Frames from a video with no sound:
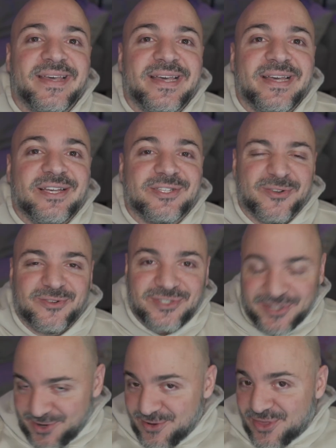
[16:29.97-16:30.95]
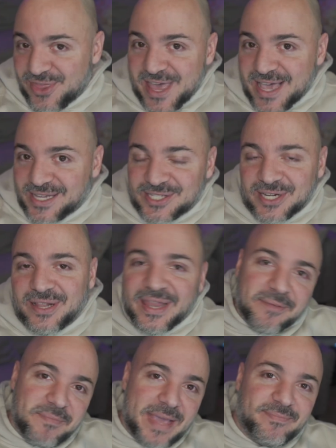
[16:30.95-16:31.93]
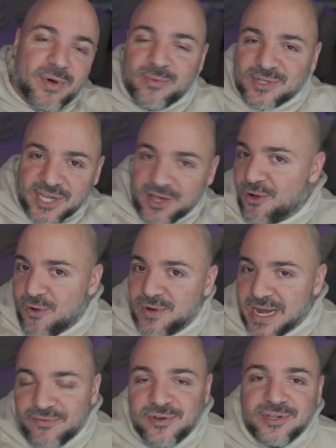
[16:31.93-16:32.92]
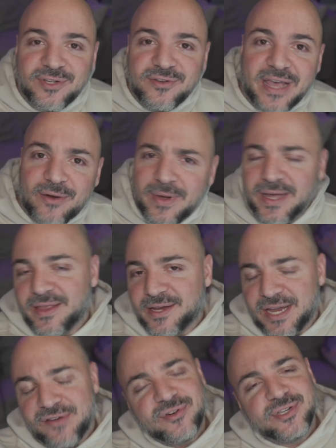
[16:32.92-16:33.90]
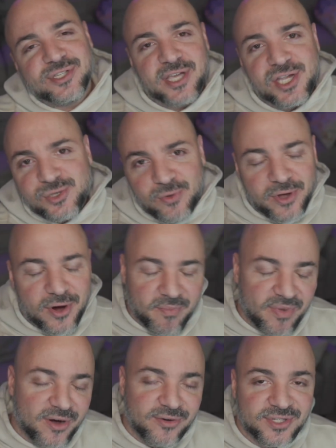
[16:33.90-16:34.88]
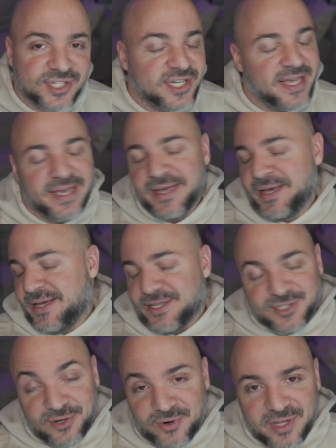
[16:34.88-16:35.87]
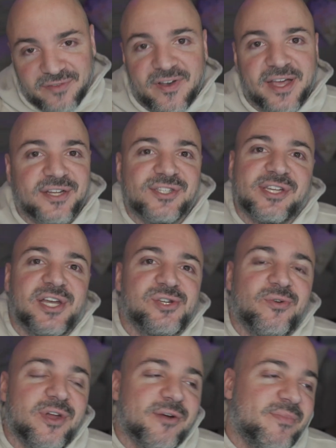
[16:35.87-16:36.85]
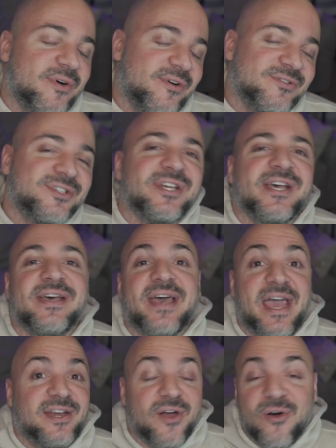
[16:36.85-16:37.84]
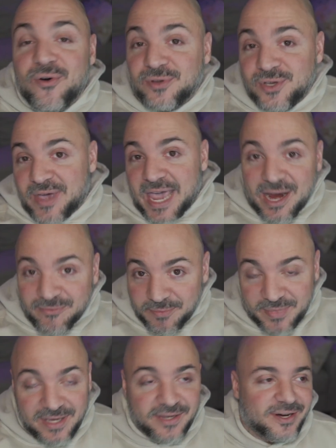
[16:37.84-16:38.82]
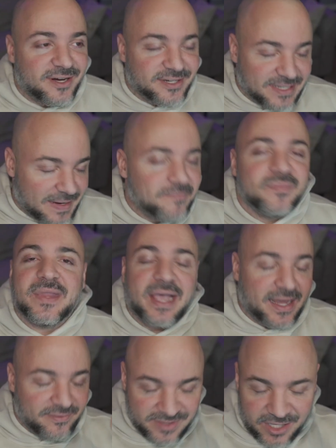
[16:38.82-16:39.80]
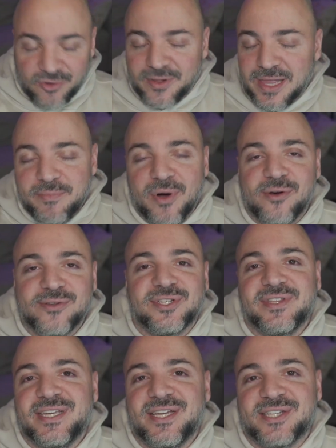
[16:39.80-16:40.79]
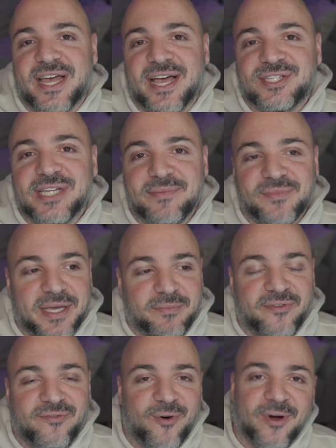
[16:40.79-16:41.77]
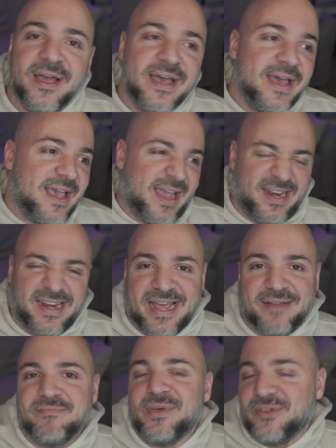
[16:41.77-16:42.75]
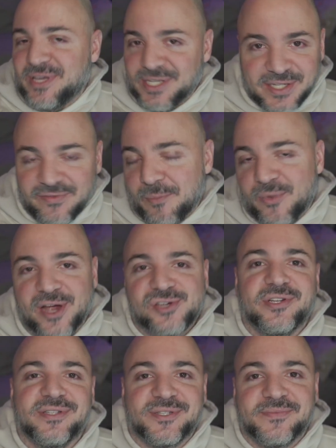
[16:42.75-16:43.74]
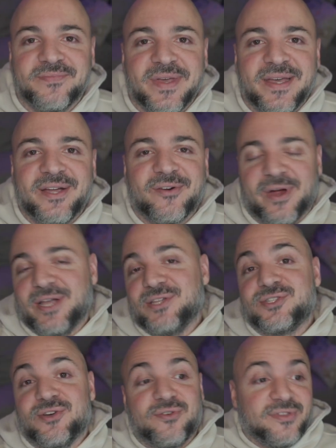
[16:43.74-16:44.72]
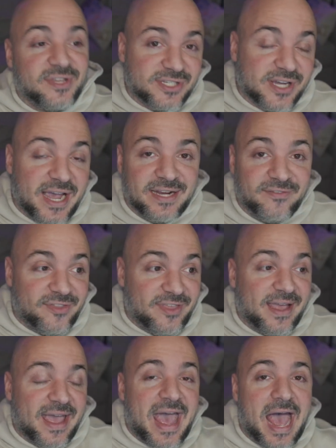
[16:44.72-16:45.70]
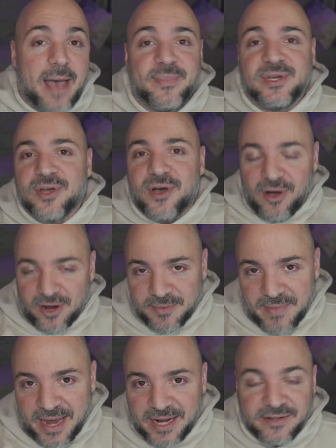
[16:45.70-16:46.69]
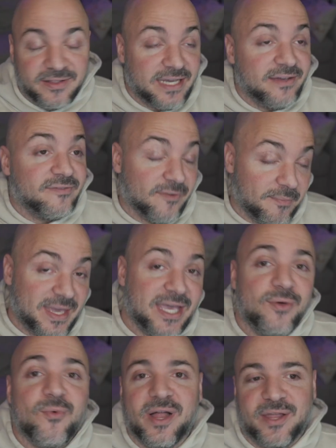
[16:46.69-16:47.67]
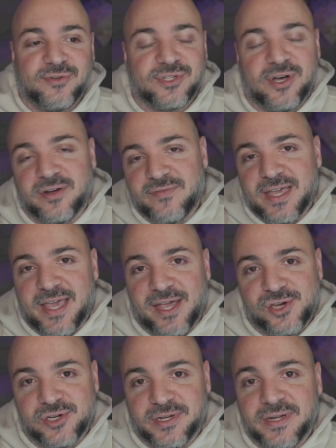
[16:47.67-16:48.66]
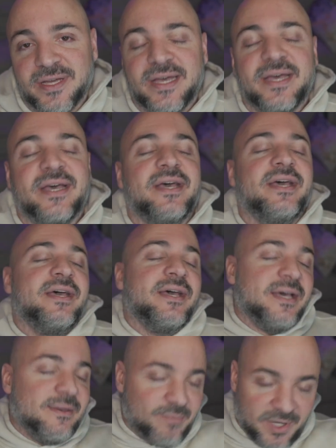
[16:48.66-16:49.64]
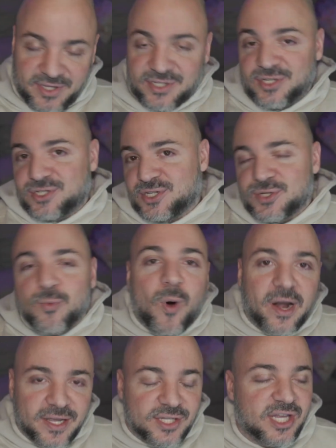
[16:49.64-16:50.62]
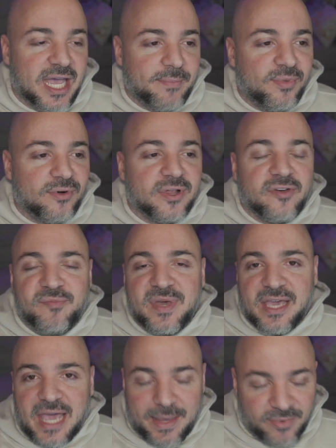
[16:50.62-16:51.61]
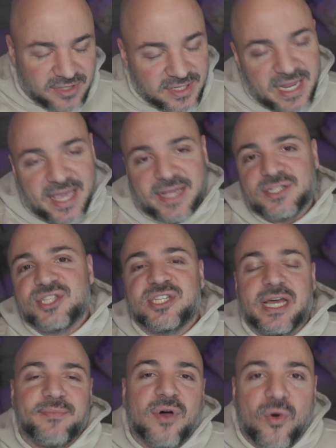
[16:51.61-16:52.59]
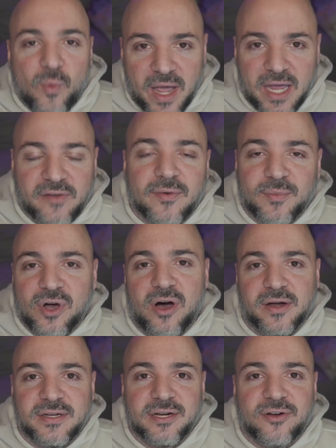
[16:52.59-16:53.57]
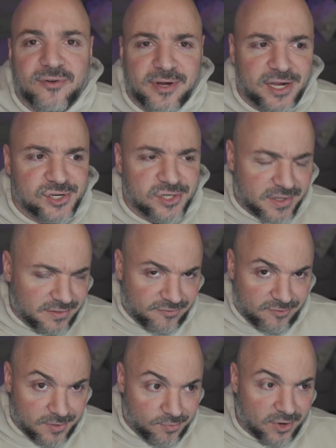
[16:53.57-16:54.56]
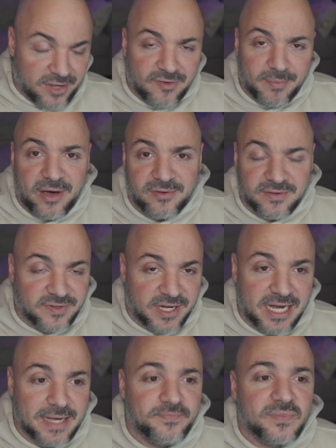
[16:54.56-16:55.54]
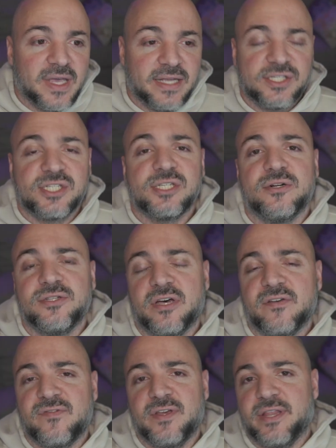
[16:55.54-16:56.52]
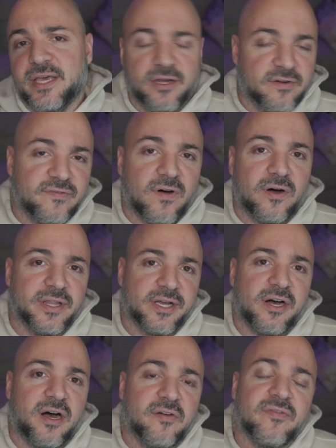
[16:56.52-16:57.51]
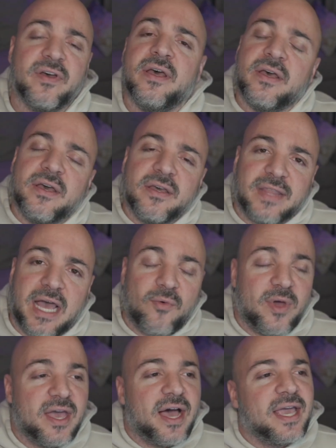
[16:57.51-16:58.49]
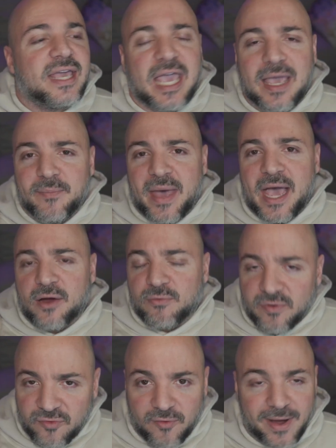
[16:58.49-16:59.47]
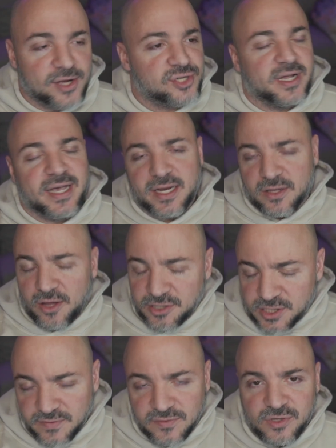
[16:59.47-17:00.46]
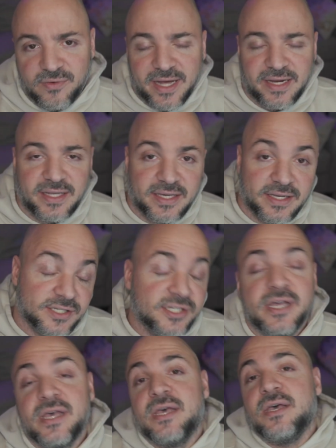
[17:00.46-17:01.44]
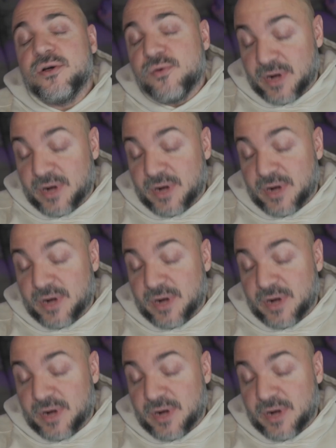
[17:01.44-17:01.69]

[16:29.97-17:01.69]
So two things that like people will say, "Oh, never do that," right? Like never schedule your posts. It's totally fine to schedule your posts. And oh, you can't repeat content. I've literally posted the exact same thing before and it had millions of impressions. Right? So this kind of thing happened automatically for me while I was on vacation. But this is just one example of being able to take a step away from content creation for a brief amount of time and still not feel like you're falling off. That way, I came back refreshed. I had lots of new ideas. When I